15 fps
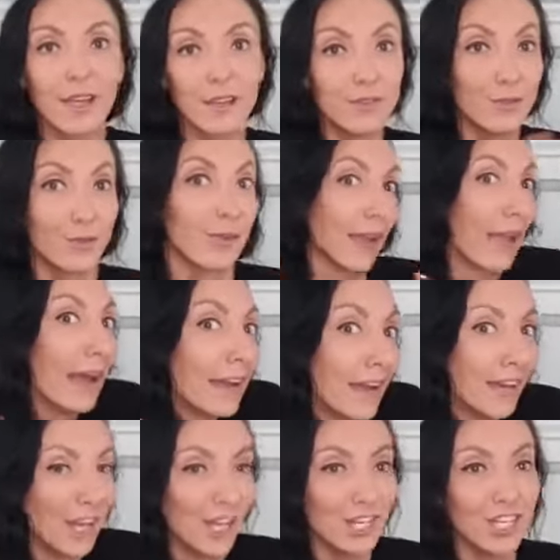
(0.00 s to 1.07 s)
like kind
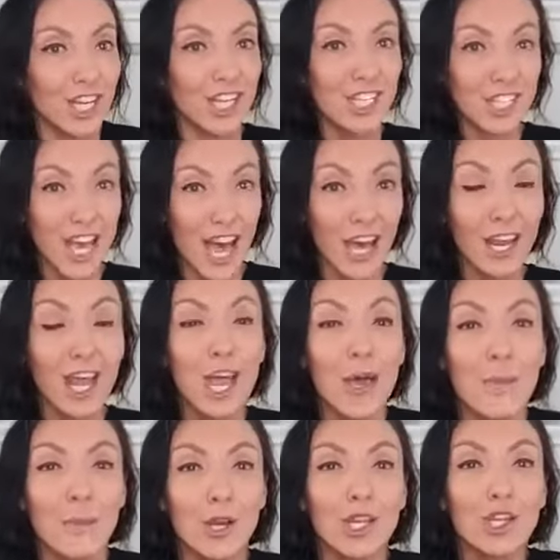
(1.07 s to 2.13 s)
of judge that,
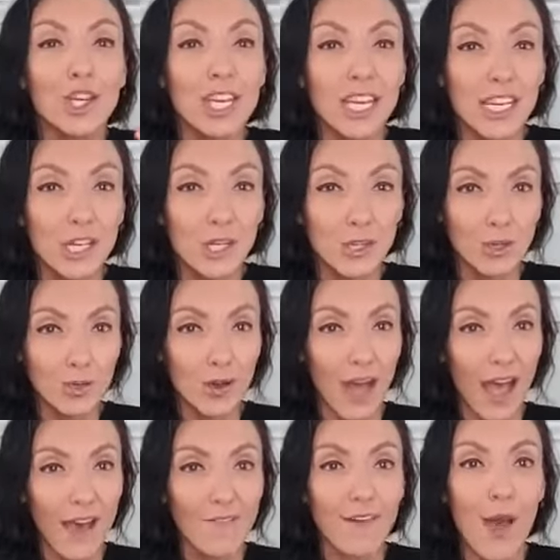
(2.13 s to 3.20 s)
but you need to
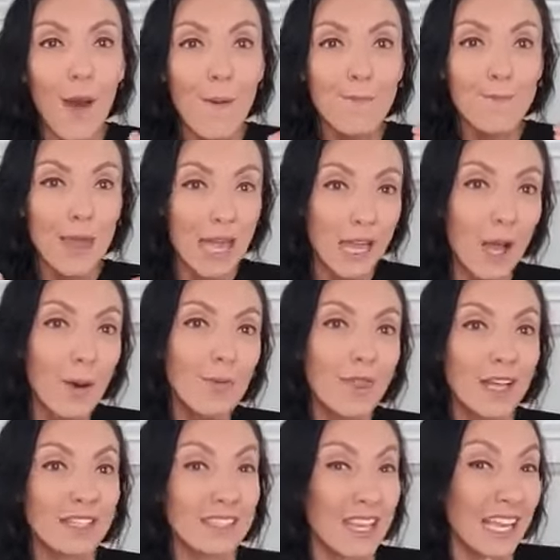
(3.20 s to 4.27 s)
have a makeup
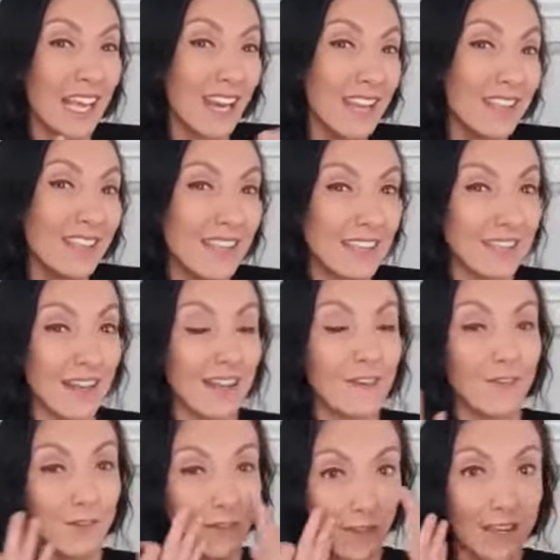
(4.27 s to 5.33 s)
that's like kind of designed
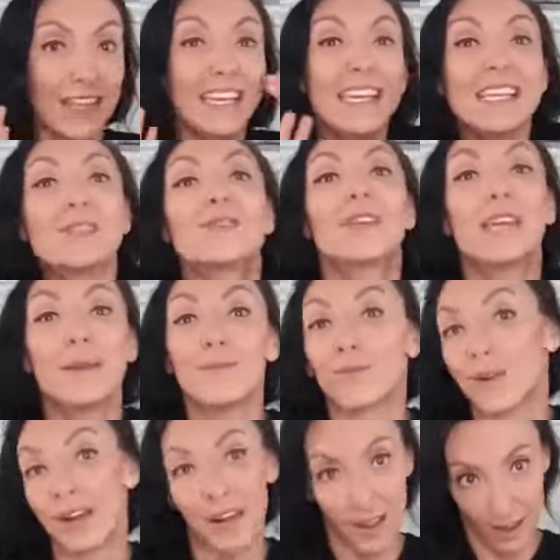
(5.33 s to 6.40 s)
for, it needs to keep
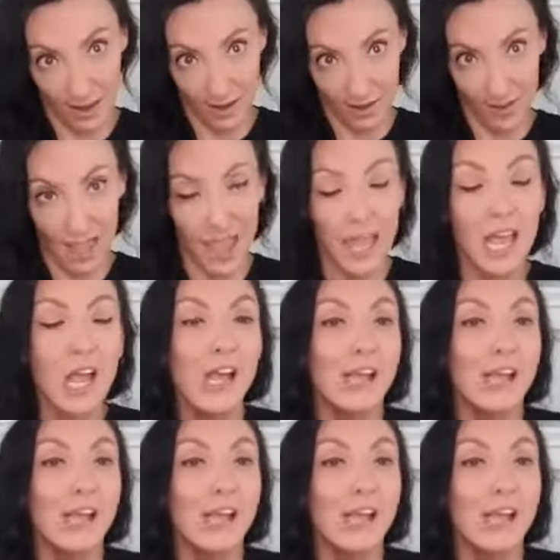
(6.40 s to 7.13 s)
breathing, okay?